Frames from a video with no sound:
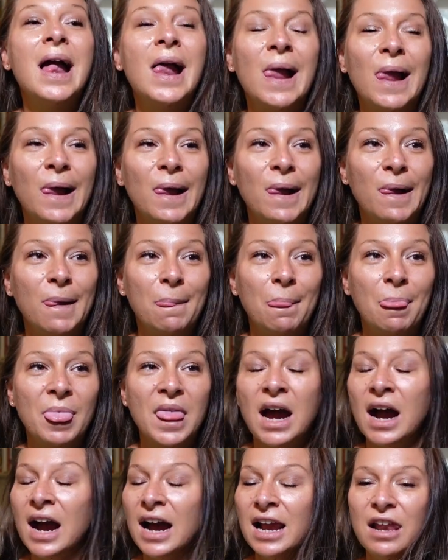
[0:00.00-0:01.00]

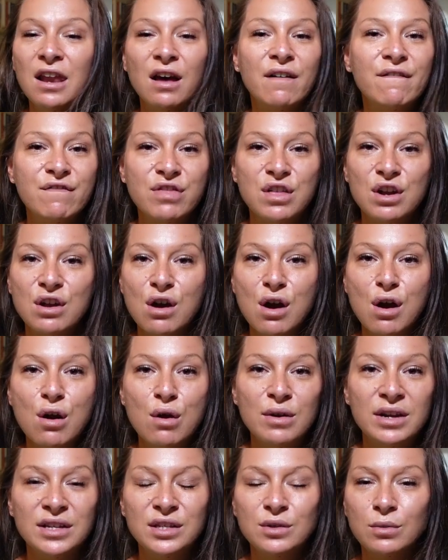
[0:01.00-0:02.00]
I love the low.
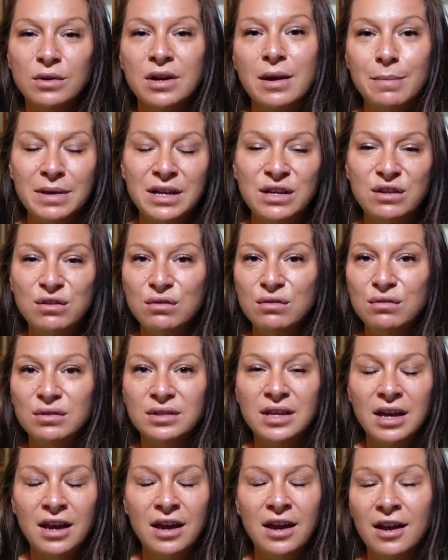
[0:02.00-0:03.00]
It's what I've been
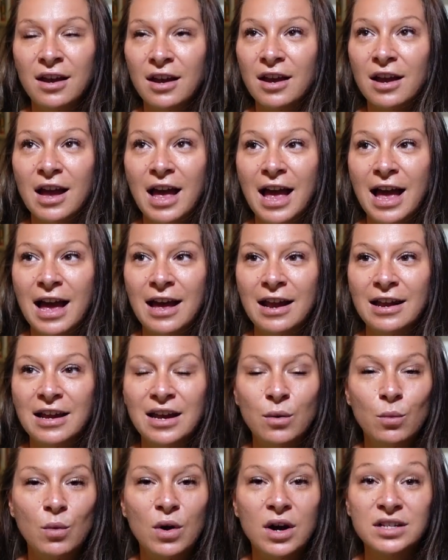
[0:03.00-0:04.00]
using and
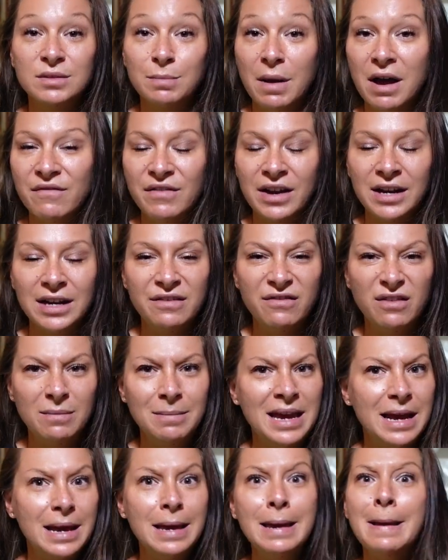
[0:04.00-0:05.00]
it works perfectly for
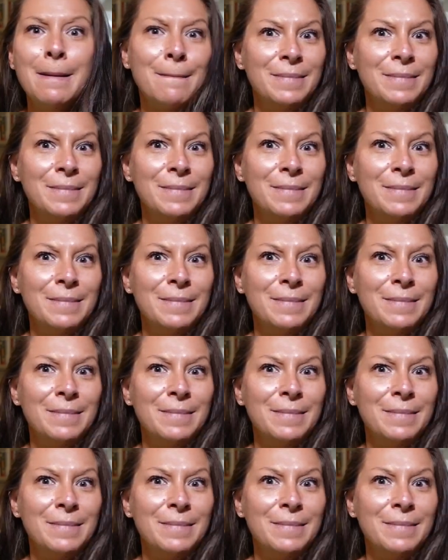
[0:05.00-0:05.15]
me.